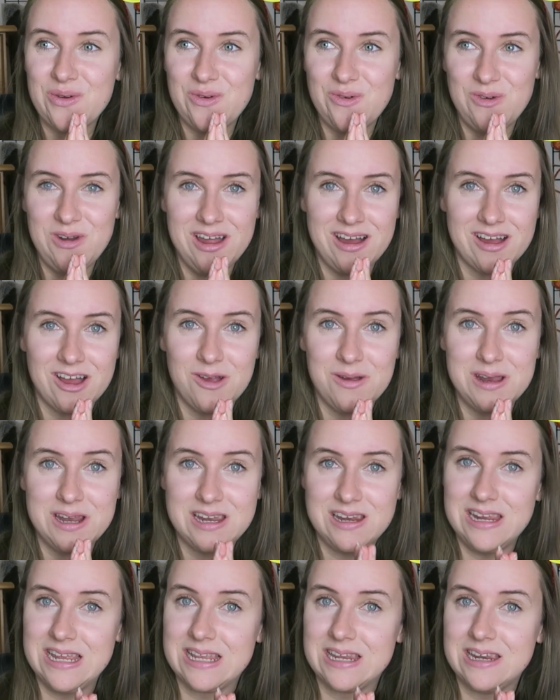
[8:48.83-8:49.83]
we are going
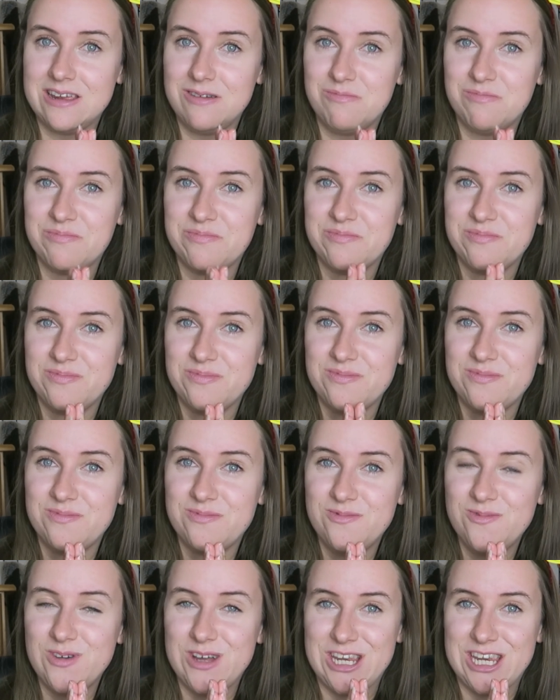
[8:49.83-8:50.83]
to Disney,
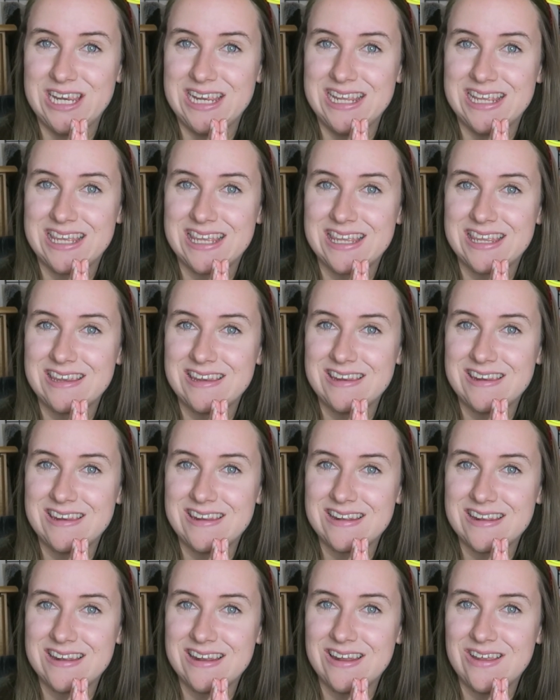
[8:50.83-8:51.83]
which is
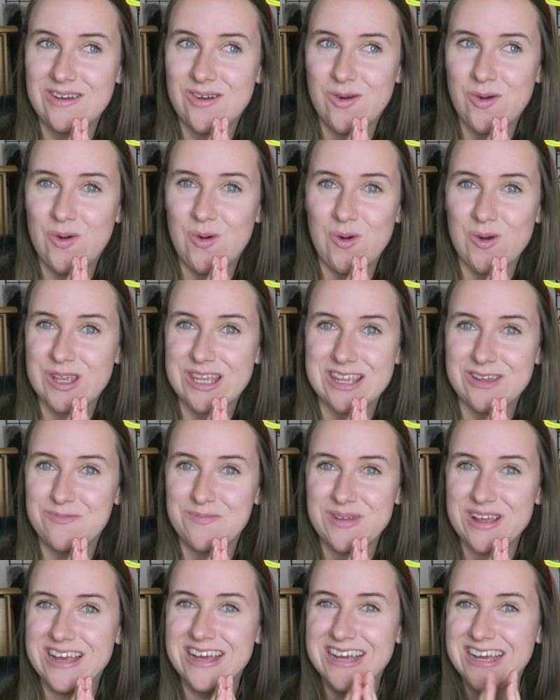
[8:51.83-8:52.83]

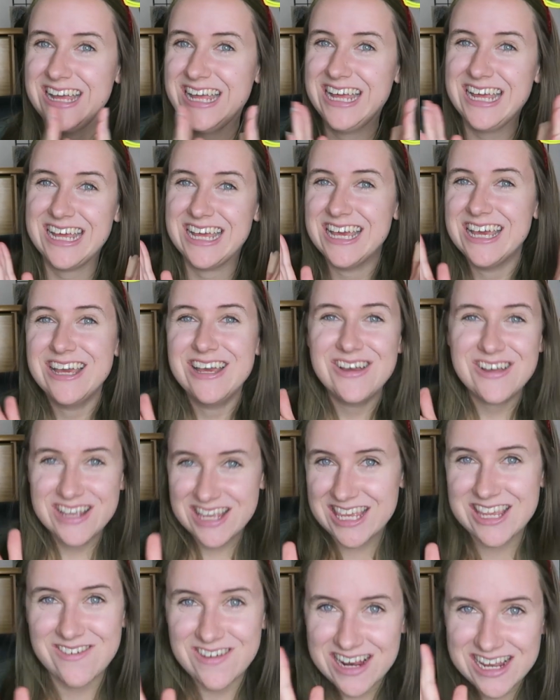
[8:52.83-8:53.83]
awesome.
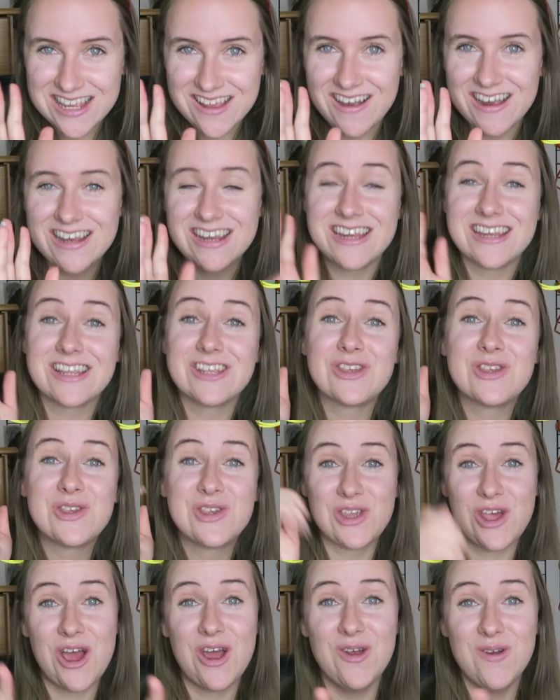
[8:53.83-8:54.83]
So excited.
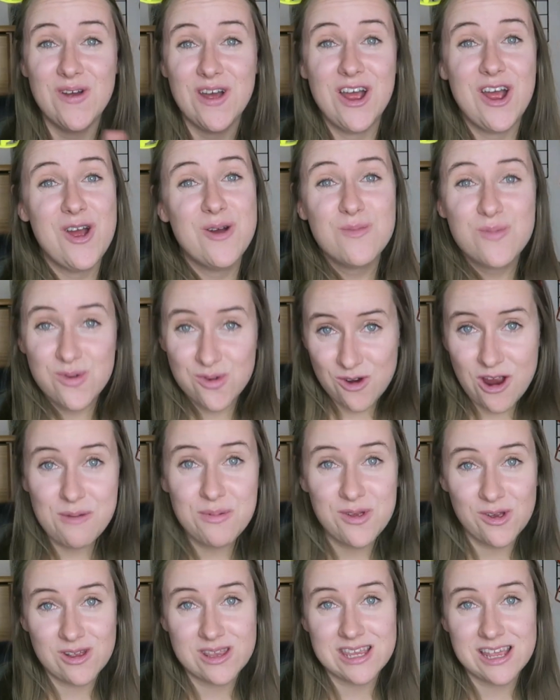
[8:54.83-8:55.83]
So
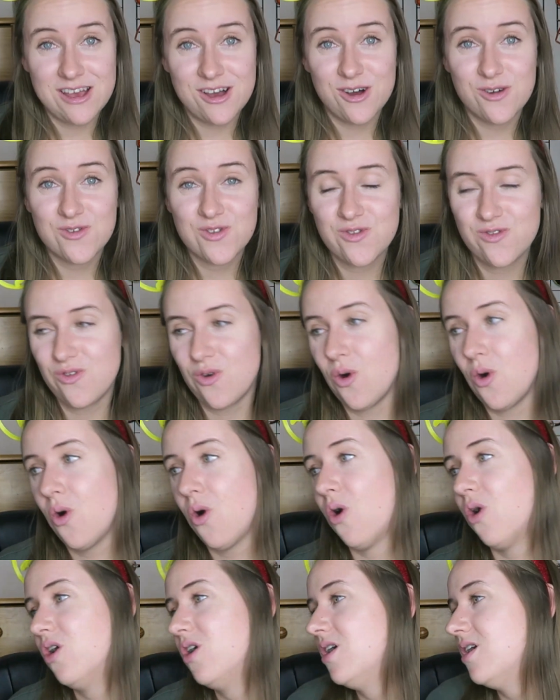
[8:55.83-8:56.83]
prep yourselves
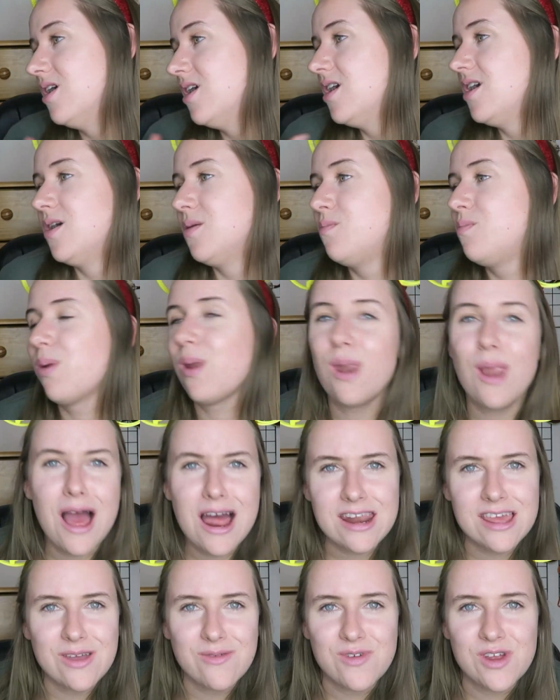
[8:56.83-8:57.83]
for
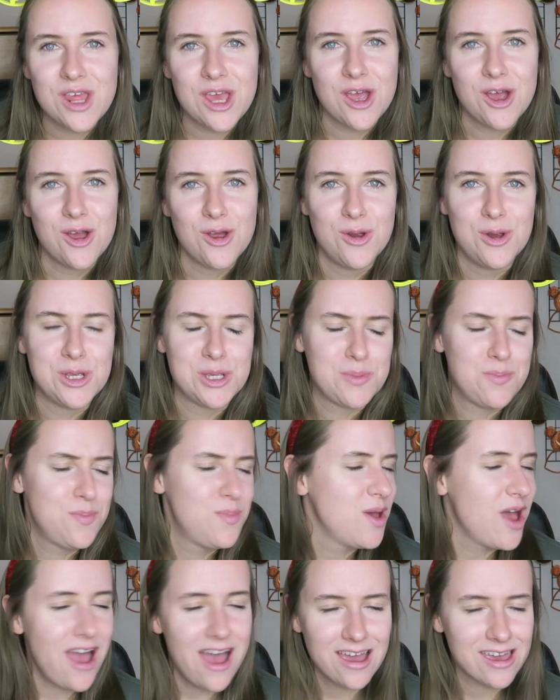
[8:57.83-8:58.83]
planning videos,
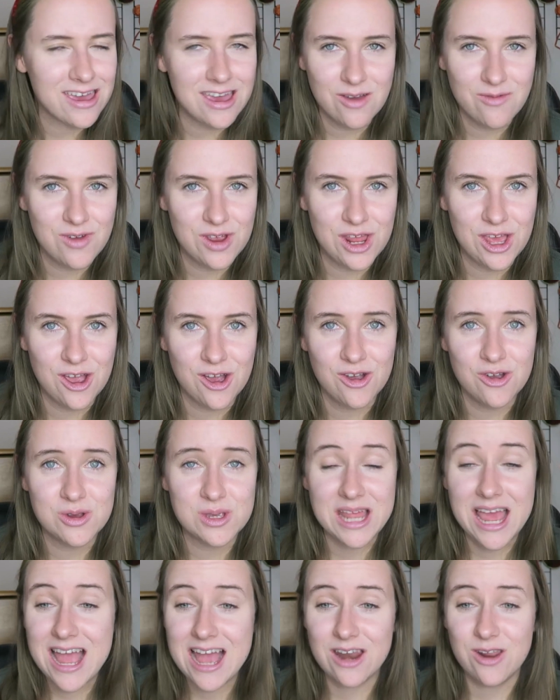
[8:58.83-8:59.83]
packing
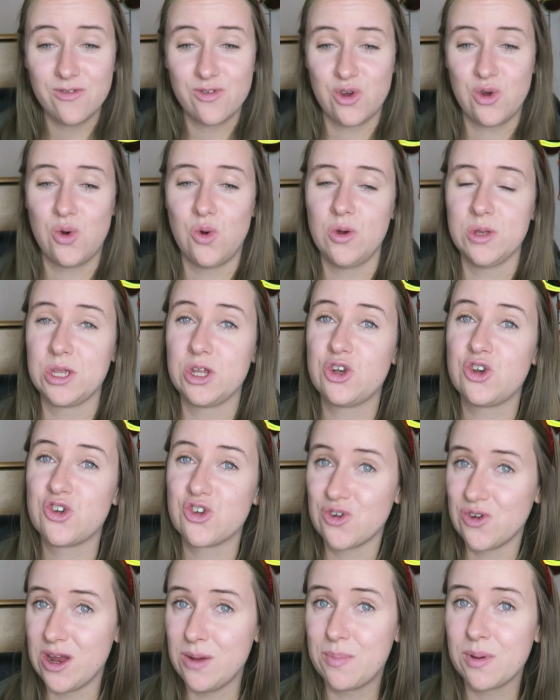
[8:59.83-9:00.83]
videos, and of course
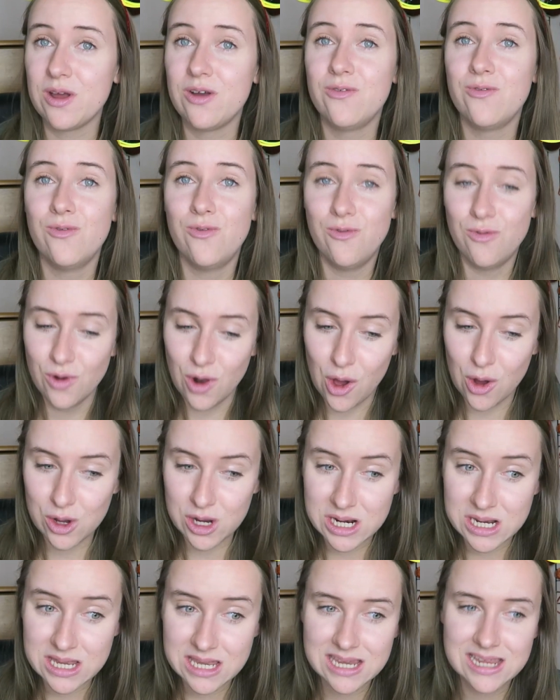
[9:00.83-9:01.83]
trip
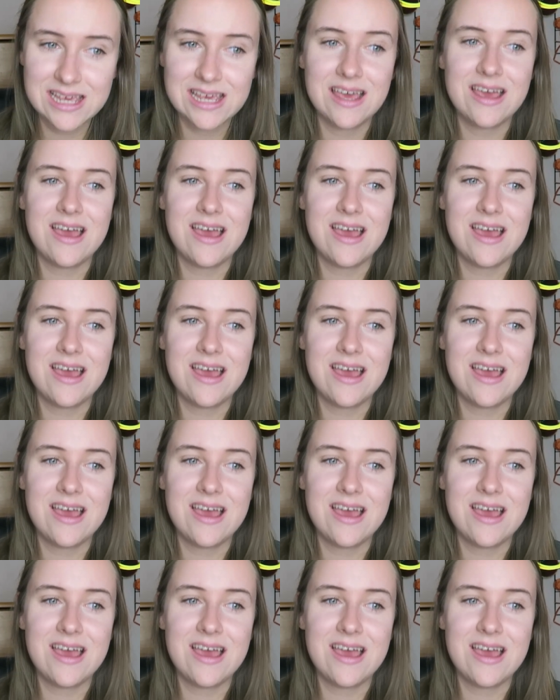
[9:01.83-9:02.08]
vlogs.